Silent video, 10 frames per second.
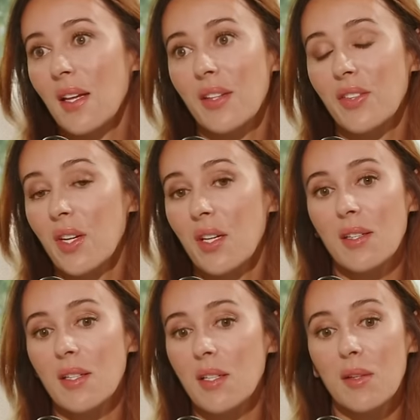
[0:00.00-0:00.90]

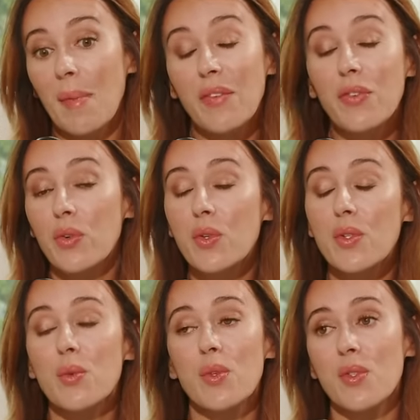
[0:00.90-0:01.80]
My
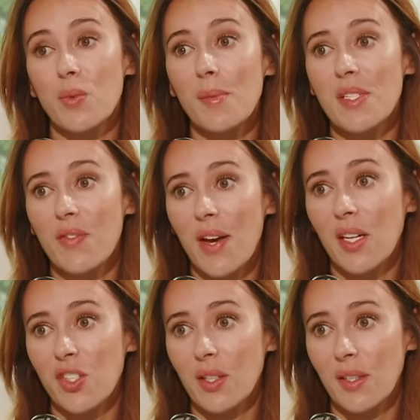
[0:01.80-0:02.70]
focus was women's
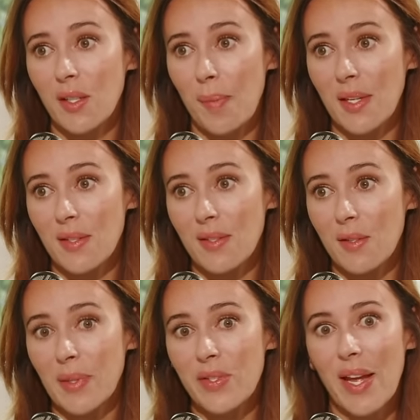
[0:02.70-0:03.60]
financial independence,
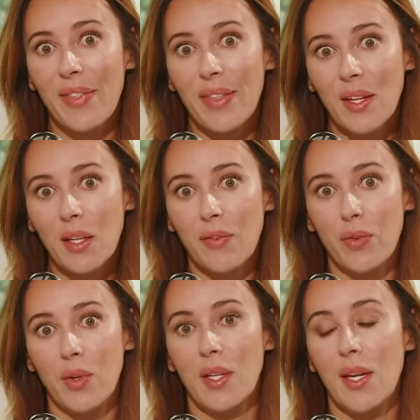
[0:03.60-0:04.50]
because I think if
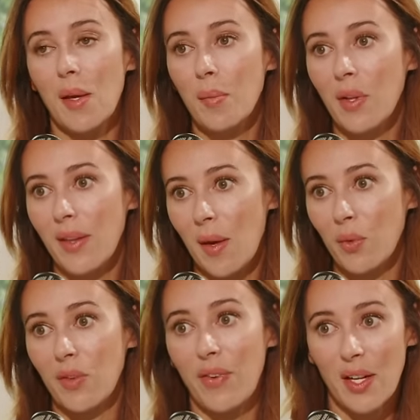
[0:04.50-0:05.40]
you enable them
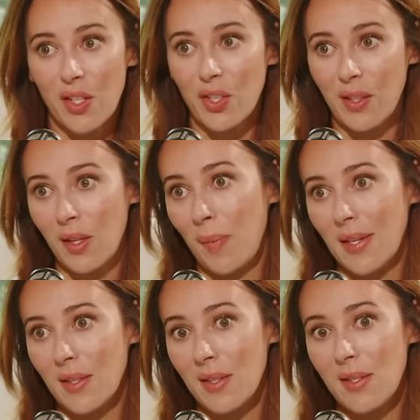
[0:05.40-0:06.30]
with financial
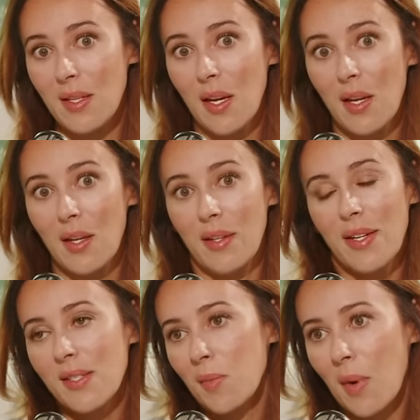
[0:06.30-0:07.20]
independence,
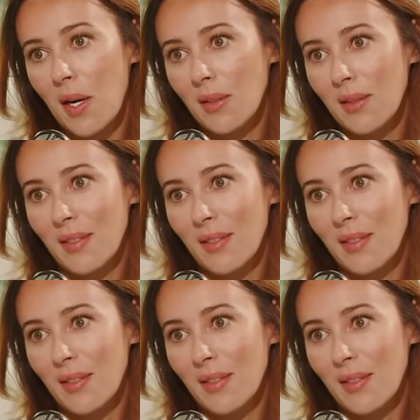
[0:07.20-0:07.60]
they're smart.